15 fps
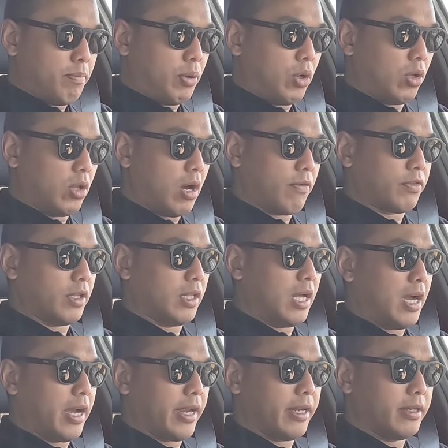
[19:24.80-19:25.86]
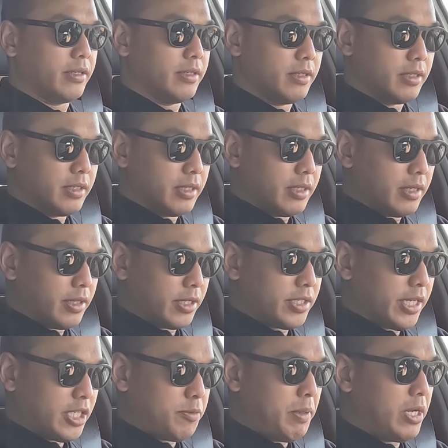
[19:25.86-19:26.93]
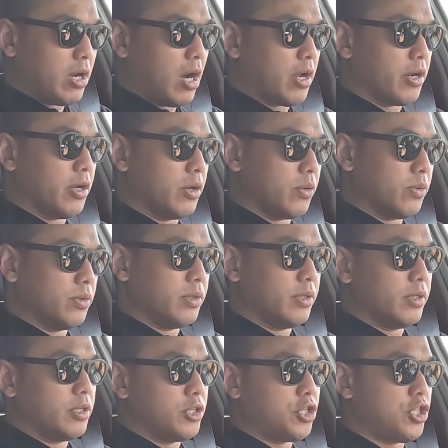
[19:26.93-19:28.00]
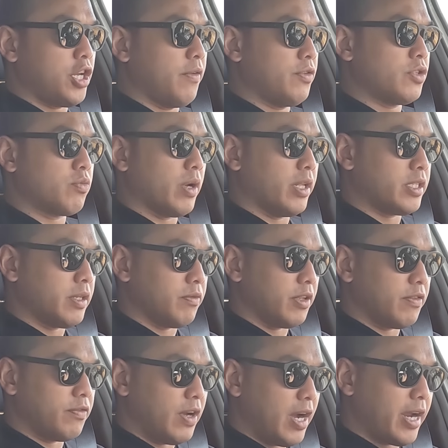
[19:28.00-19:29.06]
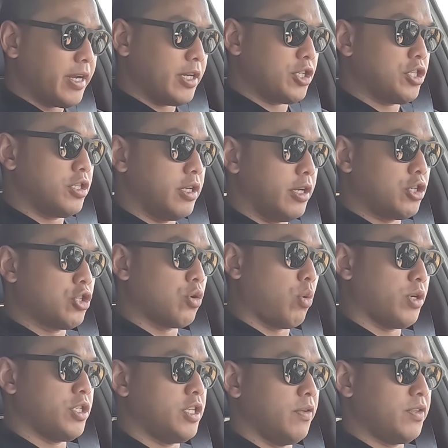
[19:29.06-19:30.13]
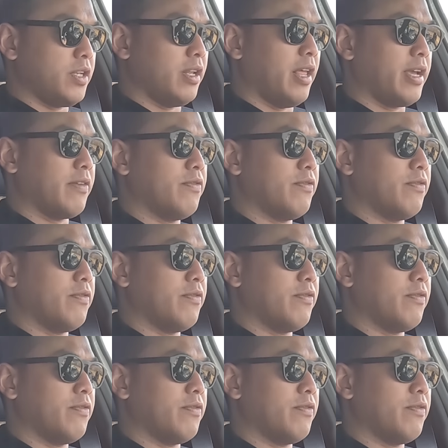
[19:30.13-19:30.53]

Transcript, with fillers: pull off the line. The six-speed auto shifts relatively fine. It, sh it short shifts at like